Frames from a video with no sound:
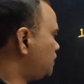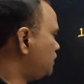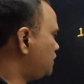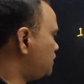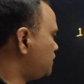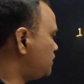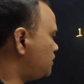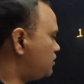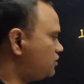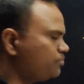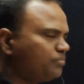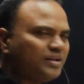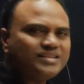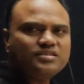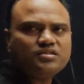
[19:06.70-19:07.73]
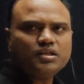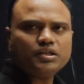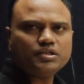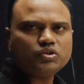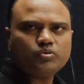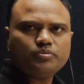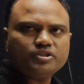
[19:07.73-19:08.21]
Here plus
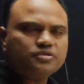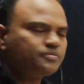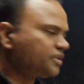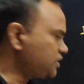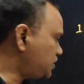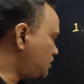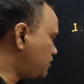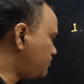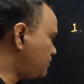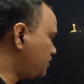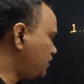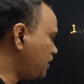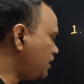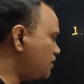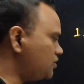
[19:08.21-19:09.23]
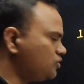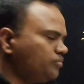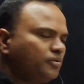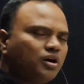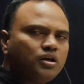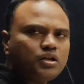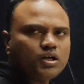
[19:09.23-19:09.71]
I group is present. Methyl
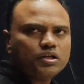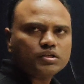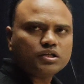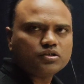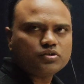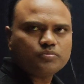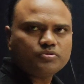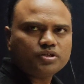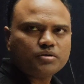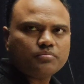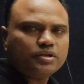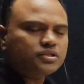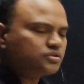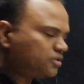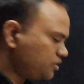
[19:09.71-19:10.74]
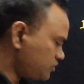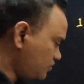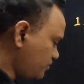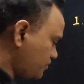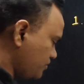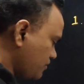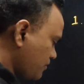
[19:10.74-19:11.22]
group, all alkyl groups are plus I
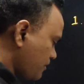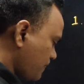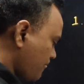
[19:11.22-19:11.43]
groups.